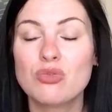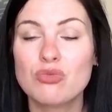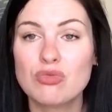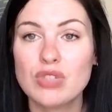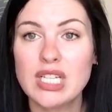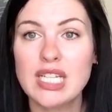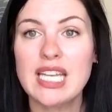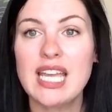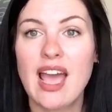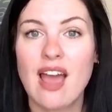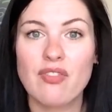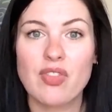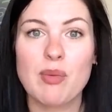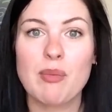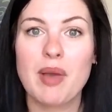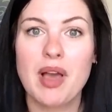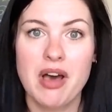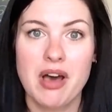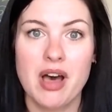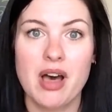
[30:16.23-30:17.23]
really have
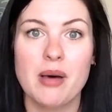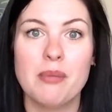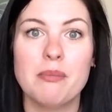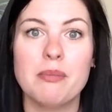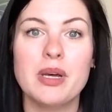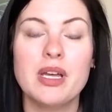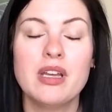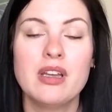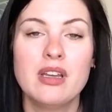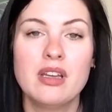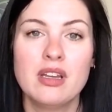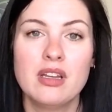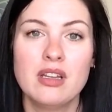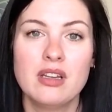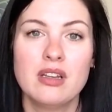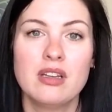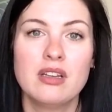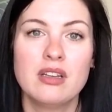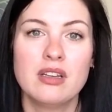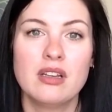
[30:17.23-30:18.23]
them come.
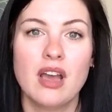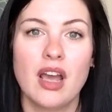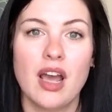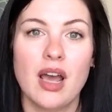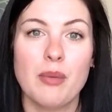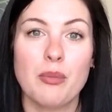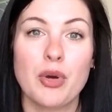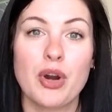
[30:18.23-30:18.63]
Um,